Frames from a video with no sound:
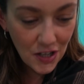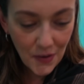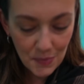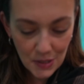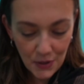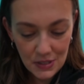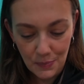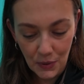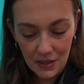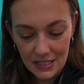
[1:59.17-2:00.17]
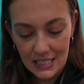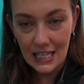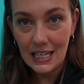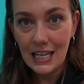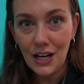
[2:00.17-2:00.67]
if I'm supposed to put this
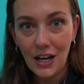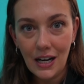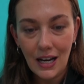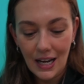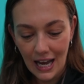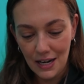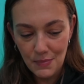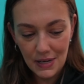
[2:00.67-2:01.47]
in here and kind of